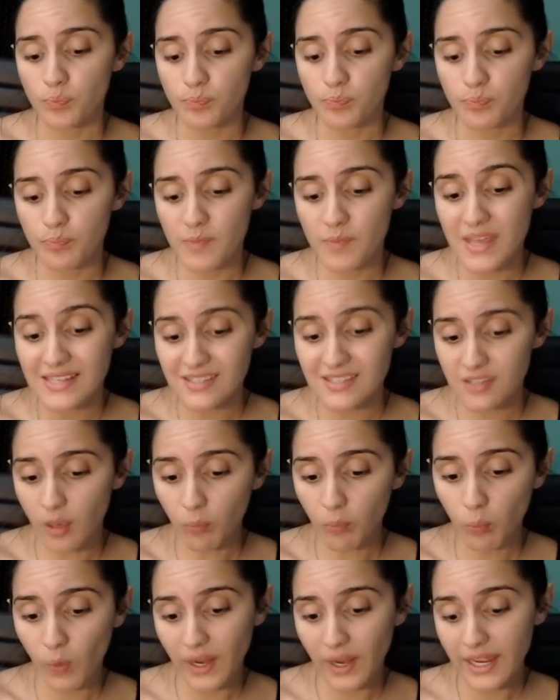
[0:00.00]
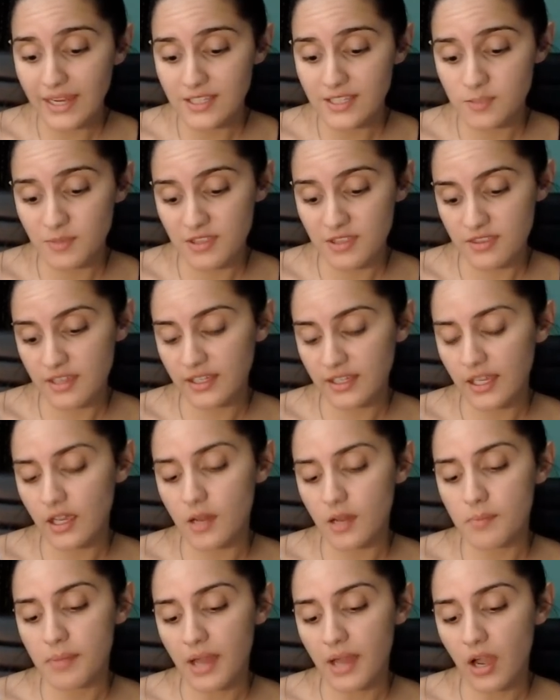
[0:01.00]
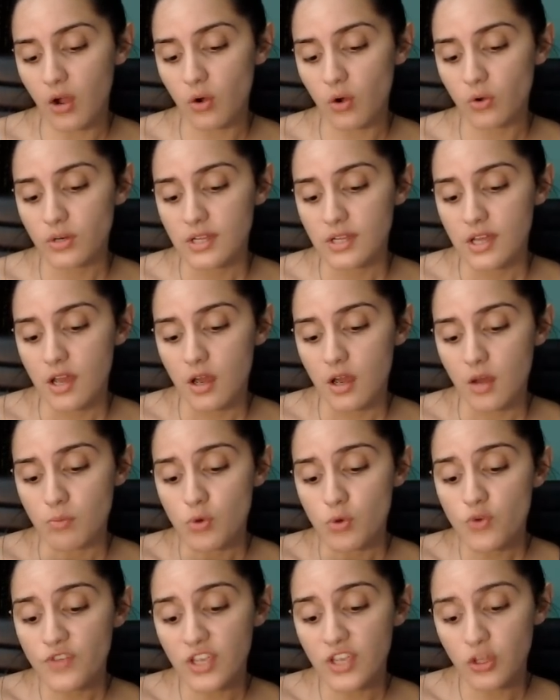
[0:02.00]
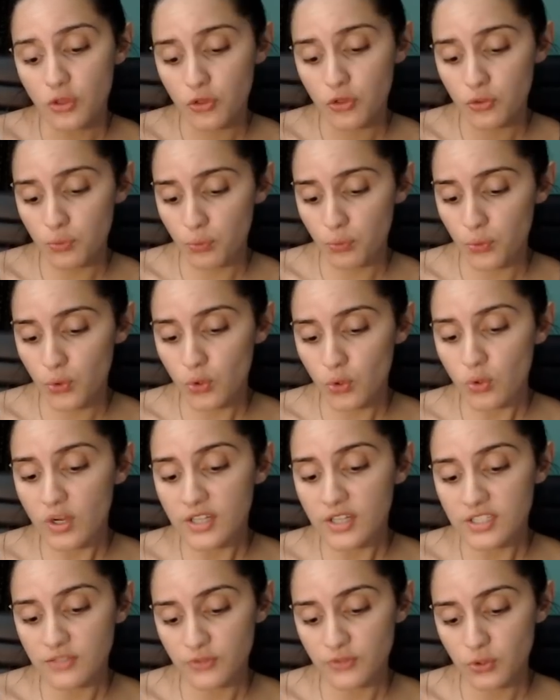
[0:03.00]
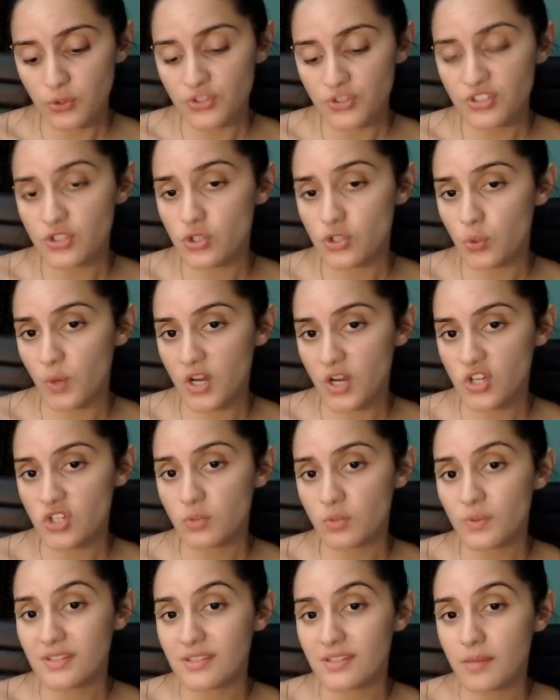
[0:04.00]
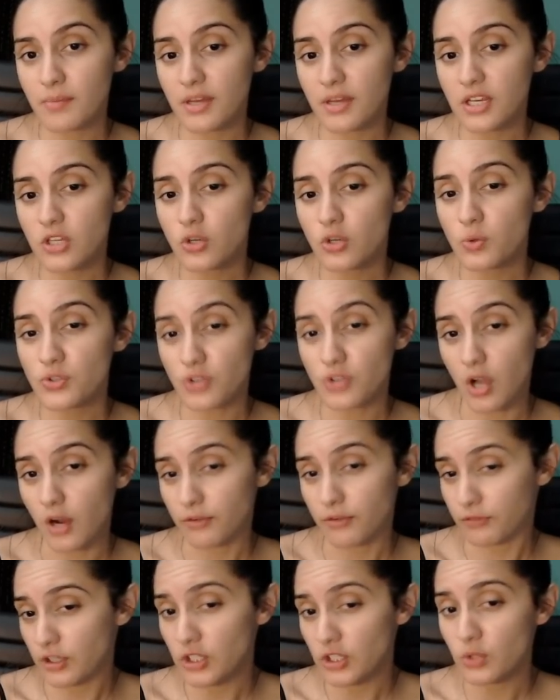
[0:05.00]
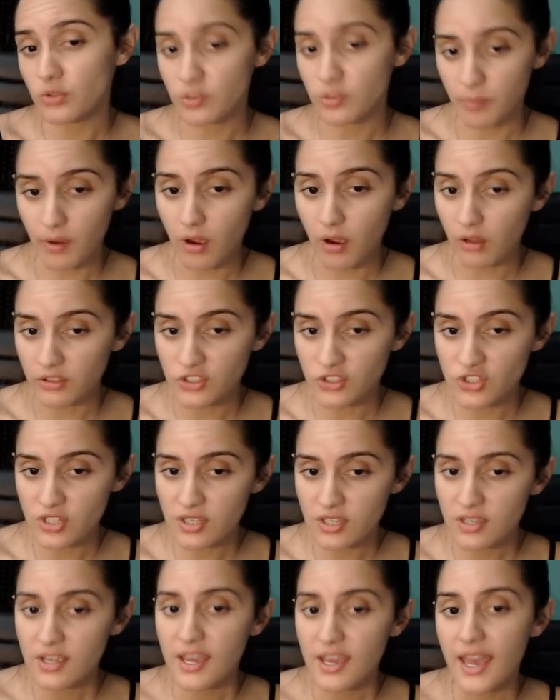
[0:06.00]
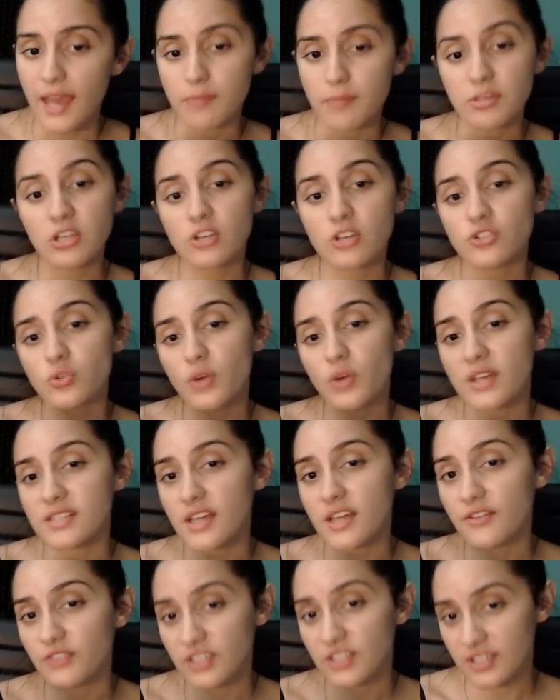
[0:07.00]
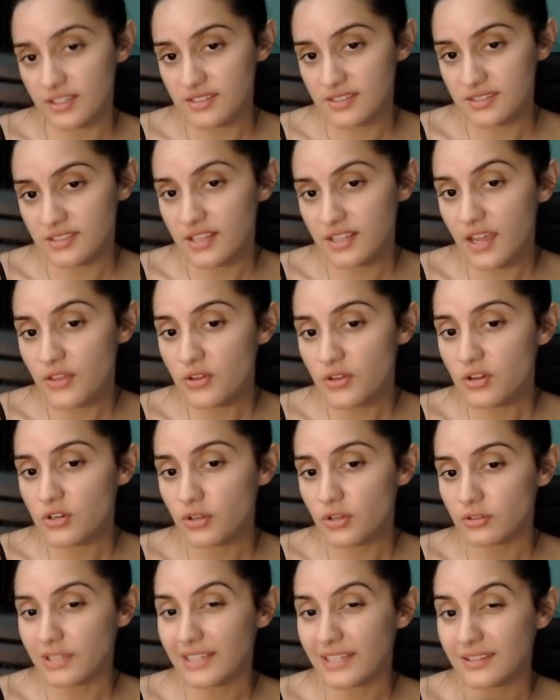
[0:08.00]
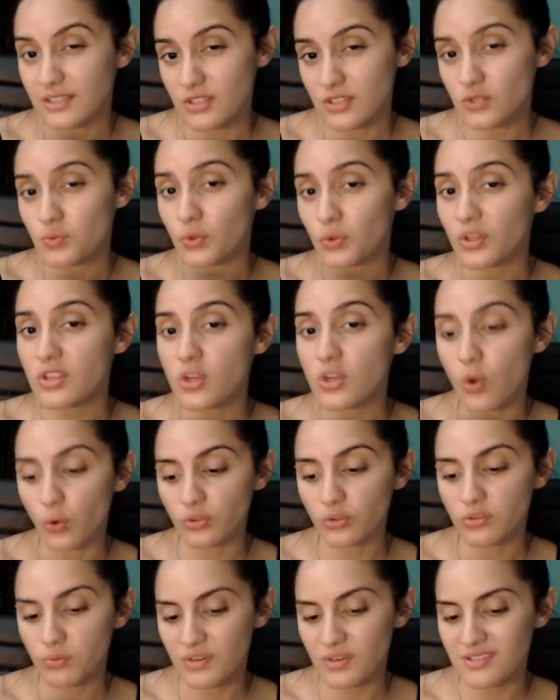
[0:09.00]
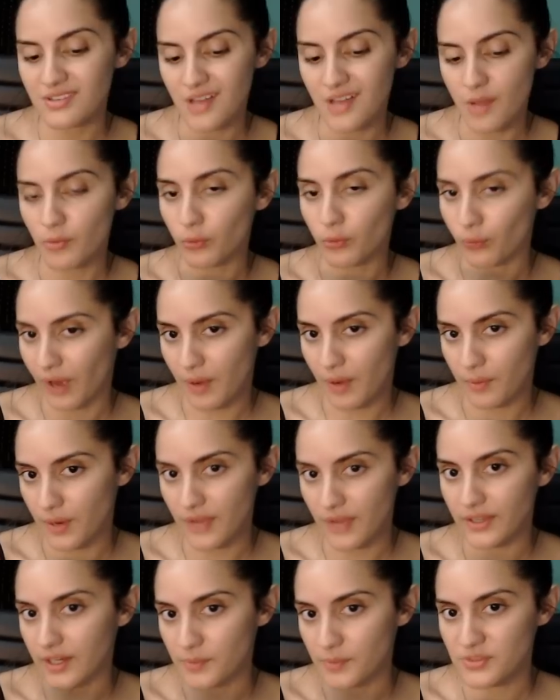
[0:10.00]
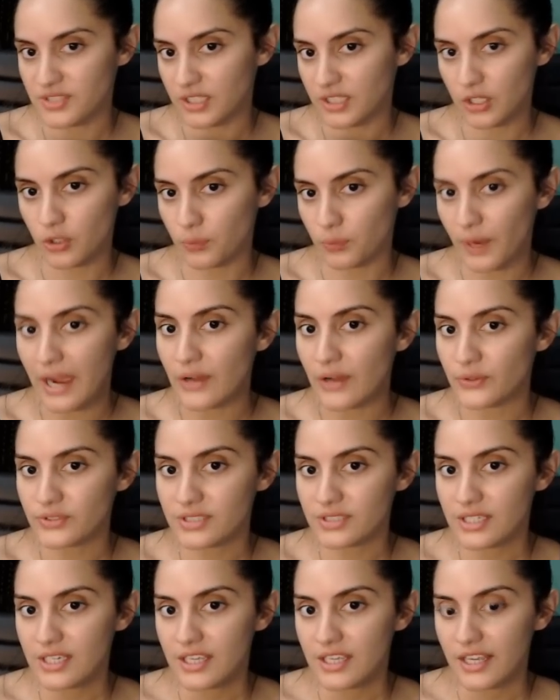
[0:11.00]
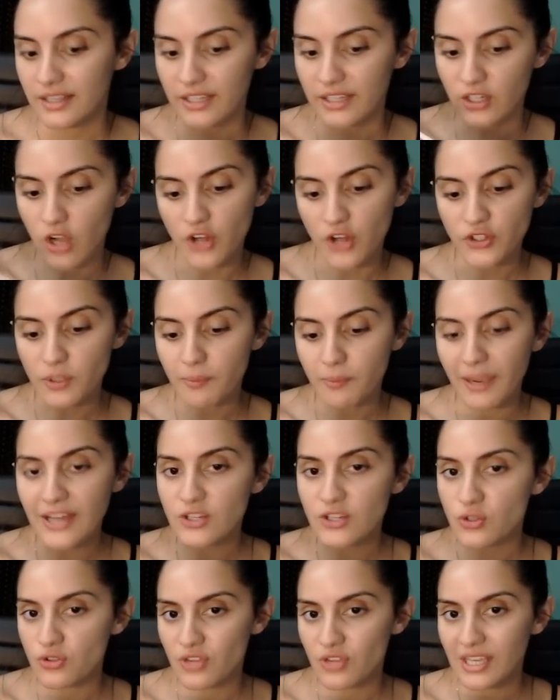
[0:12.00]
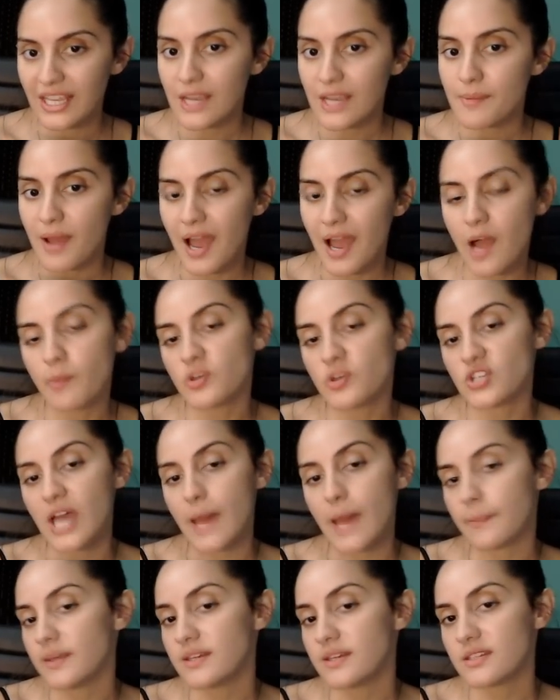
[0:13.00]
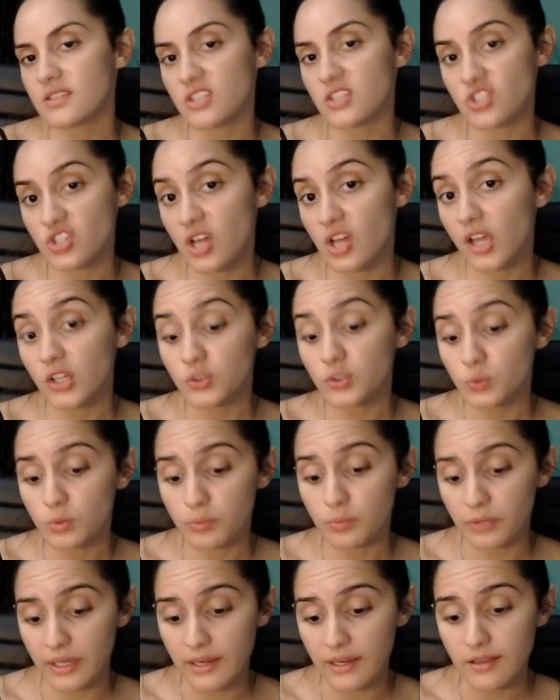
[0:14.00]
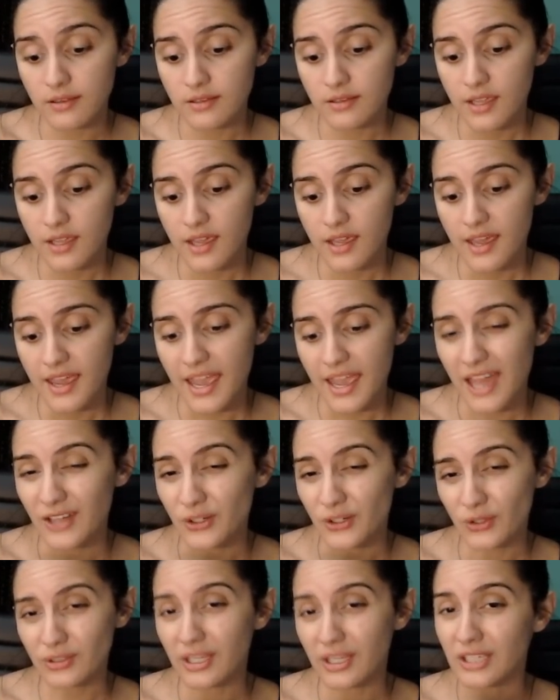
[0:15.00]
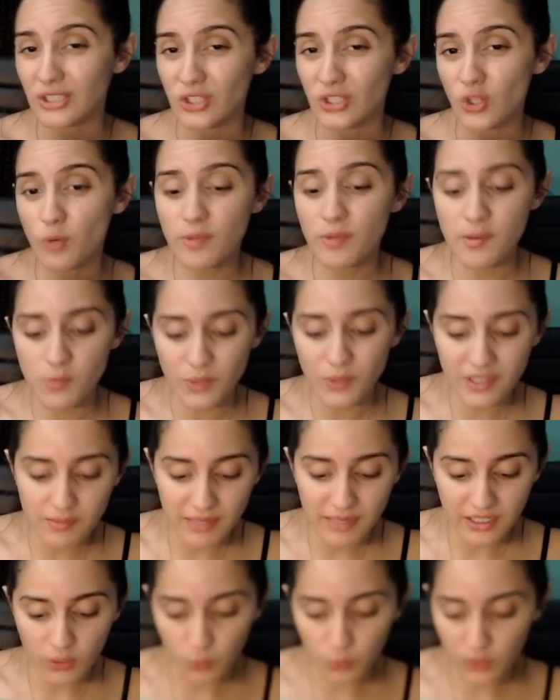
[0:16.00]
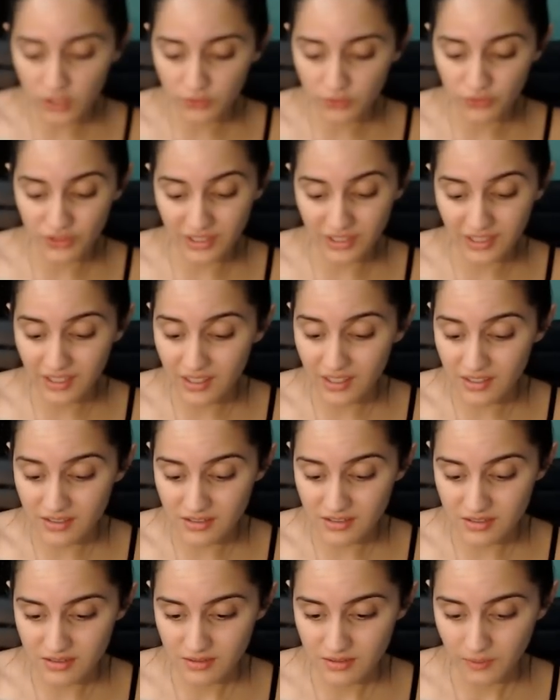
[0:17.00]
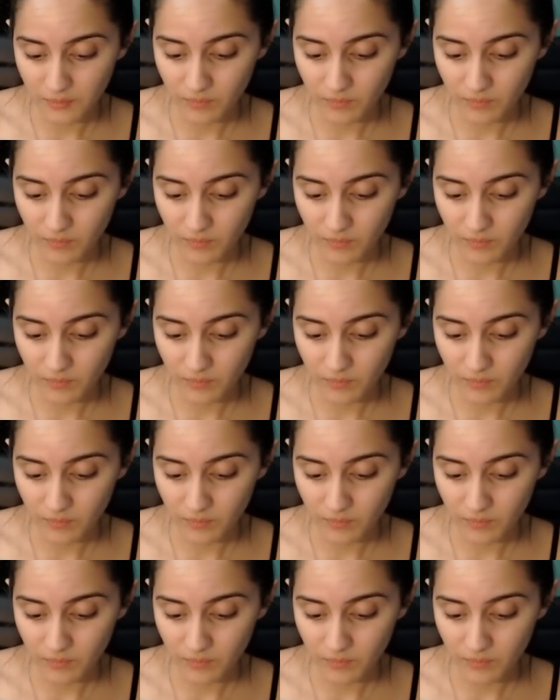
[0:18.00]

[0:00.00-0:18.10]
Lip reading: in some ways be thinking about moving through a difficult situation with somebody who is offering you an apology, and because you guys have kids together, you're like, this is really the only reason I'm around, like, I'm sticking around. Like, on your mind, you're thinking about how much happiness this child will bring, and you're like, maybe we can make it work for the kids.